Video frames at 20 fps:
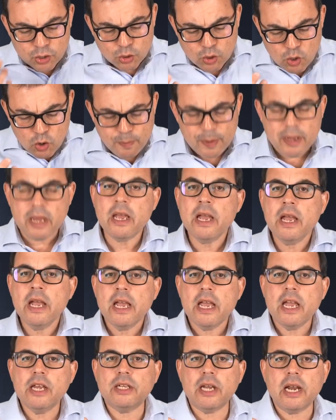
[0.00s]
TUPE
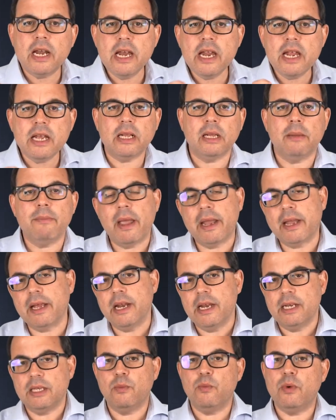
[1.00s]
is a legal
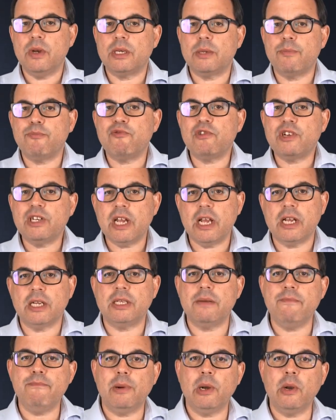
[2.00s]
mechanism which
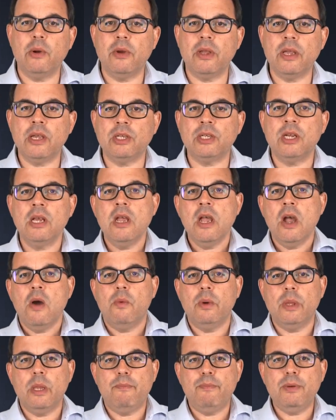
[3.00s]
protects employees
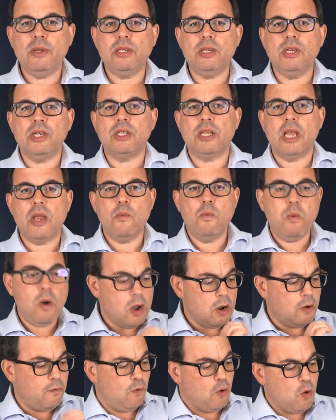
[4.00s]
when the business they
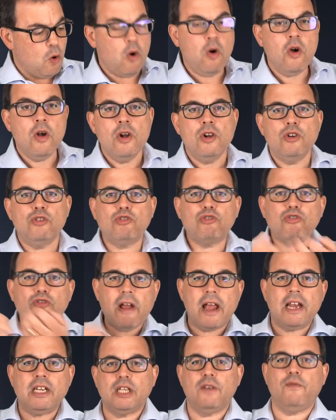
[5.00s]
work for
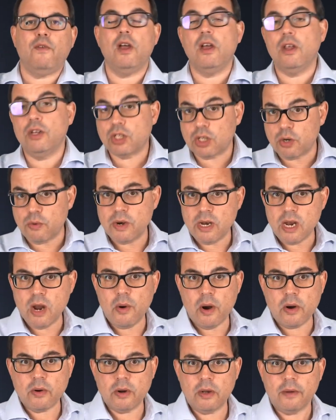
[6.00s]
transfers to a
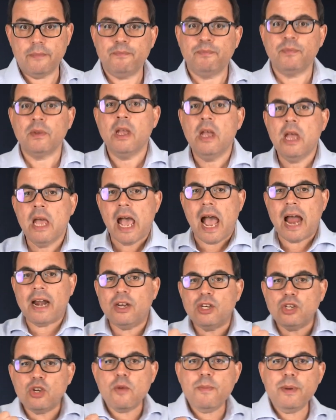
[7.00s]
new owner.
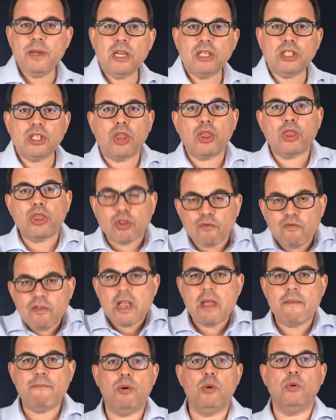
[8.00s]
And TUPE does
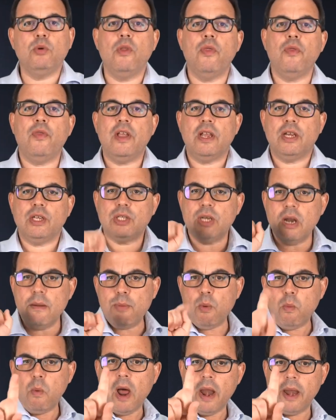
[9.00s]
three important things.
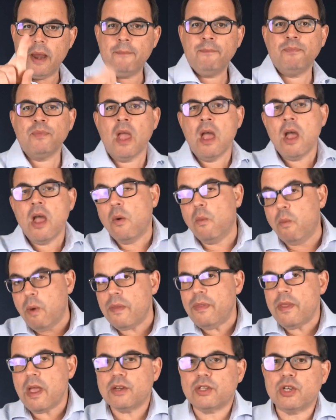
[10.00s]
Number one,
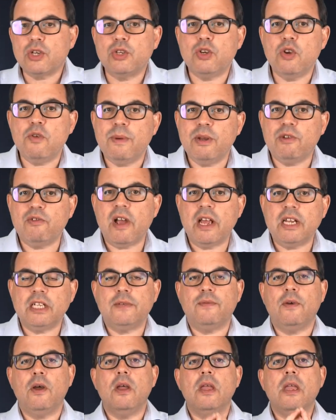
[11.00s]
when there's a TUPE
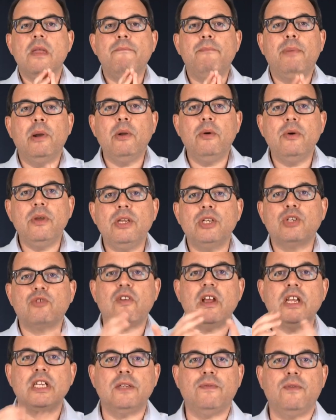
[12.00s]
transfer, employees
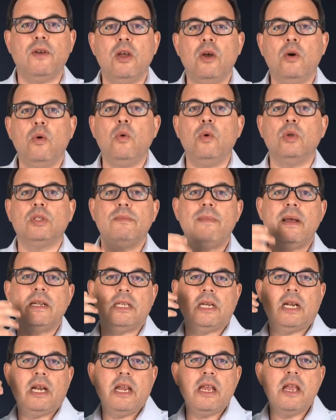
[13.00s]
transfer
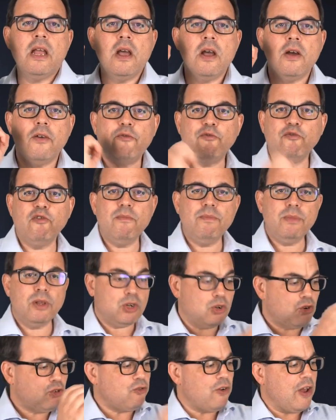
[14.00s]
automatically from the
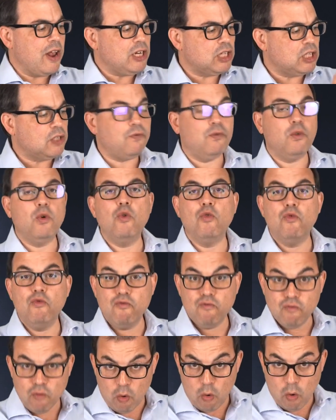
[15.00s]

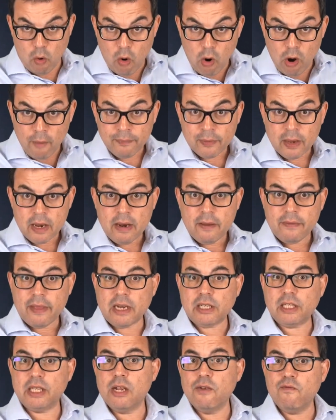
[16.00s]
transferor,
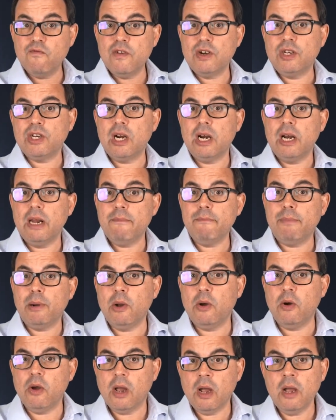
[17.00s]
that's the original
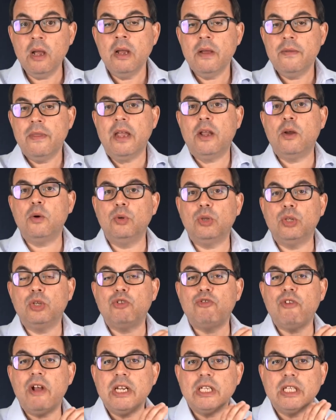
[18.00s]
employer, they're called the
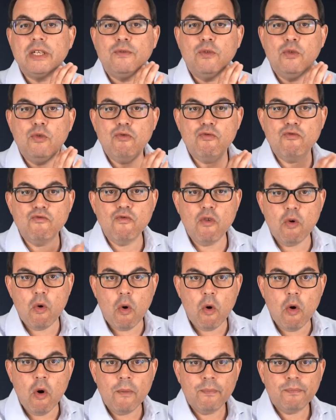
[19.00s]

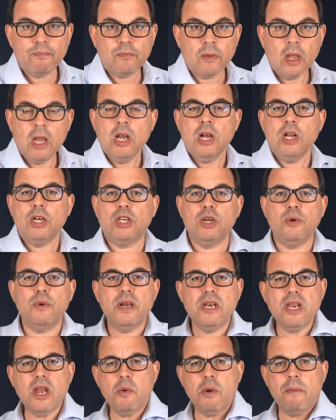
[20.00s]
transferor, to
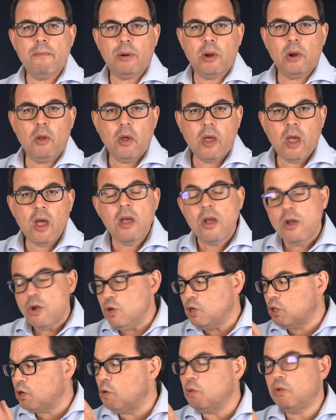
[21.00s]
a new employer
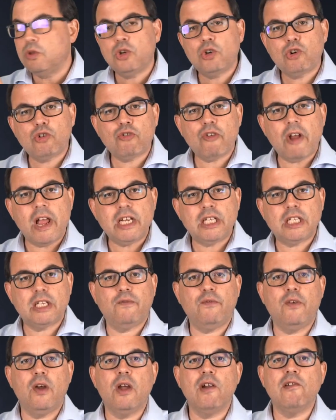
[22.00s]
who's called the
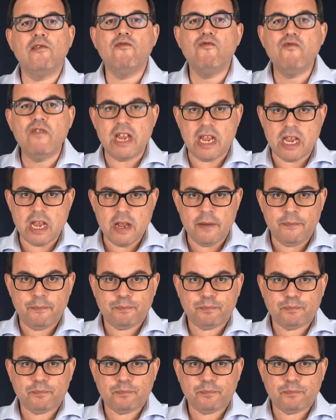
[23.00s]
transferee.